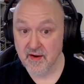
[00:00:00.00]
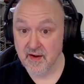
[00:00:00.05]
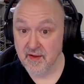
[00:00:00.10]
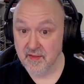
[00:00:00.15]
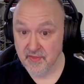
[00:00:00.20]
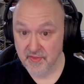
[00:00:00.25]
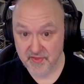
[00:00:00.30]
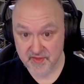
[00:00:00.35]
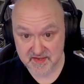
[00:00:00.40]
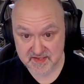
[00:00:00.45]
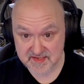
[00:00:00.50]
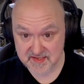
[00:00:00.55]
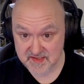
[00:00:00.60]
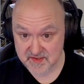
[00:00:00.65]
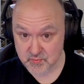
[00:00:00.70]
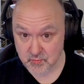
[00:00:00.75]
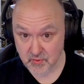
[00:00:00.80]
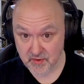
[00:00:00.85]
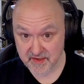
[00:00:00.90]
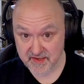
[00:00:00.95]
This
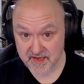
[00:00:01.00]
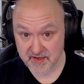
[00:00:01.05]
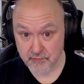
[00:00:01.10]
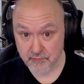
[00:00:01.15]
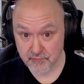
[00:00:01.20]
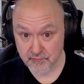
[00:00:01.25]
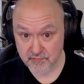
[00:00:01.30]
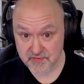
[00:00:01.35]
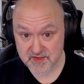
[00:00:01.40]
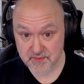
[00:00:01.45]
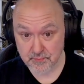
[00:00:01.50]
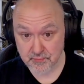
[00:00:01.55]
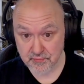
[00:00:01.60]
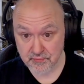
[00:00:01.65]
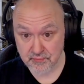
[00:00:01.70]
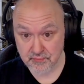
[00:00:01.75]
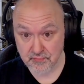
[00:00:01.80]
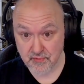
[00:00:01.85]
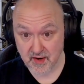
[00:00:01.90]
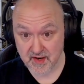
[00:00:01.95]
is working
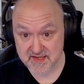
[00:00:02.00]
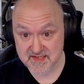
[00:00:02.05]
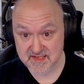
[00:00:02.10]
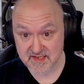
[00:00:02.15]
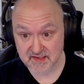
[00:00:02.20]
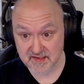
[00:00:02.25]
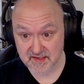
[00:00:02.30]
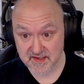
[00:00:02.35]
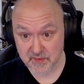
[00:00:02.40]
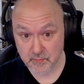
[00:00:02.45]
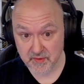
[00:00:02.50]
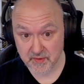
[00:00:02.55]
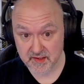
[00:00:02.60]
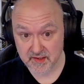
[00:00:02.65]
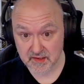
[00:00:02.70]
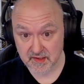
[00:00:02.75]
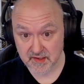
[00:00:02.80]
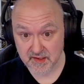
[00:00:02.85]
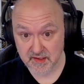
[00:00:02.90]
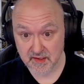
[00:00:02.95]
surprisingly
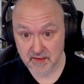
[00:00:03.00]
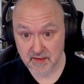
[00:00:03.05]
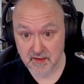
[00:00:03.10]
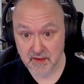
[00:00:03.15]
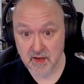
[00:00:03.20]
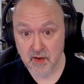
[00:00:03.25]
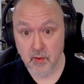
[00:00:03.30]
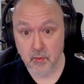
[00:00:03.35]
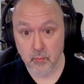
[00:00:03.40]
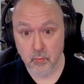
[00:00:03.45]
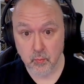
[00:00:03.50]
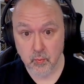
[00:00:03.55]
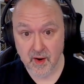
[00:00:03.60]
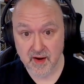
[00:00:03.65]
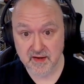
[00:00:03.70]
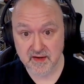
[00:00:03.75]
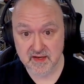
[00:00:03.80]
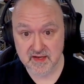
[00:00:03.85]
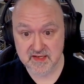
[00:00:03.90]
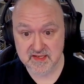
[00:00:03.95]
weirdly.
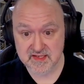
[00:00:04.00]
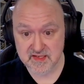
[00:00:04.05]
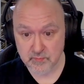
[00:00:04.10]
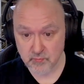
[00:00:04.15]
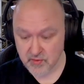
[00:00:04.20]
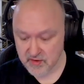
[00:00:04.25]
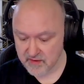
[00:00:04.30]
One is in one